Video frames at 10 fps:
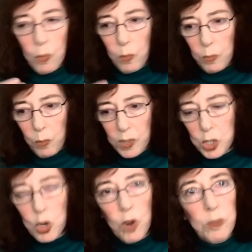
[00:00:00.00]
when
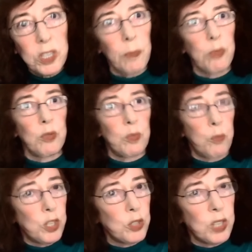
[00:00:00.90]
storms come through.
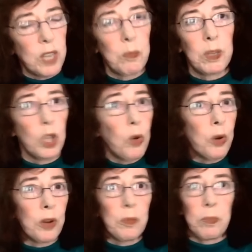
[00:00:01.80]
Pressures can be
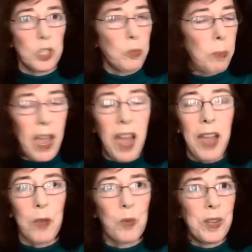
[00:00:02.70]
lowered just by
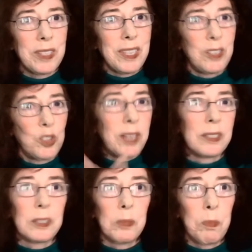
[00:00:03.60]
high winds, and you get a
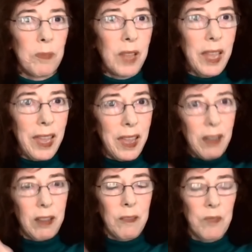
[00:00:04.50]
little
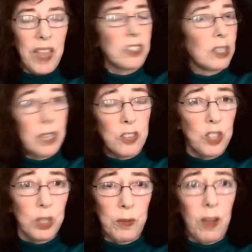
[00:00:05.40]

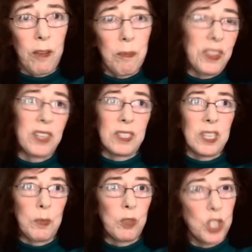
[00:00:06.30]
exhalation of methane
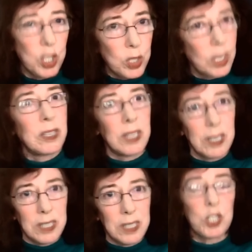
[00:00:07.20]
seepage just in
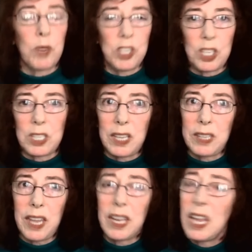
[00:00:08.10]
situations like
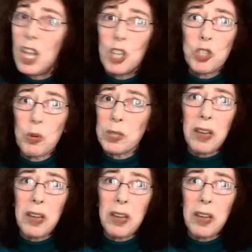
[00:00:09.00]
that. So a lot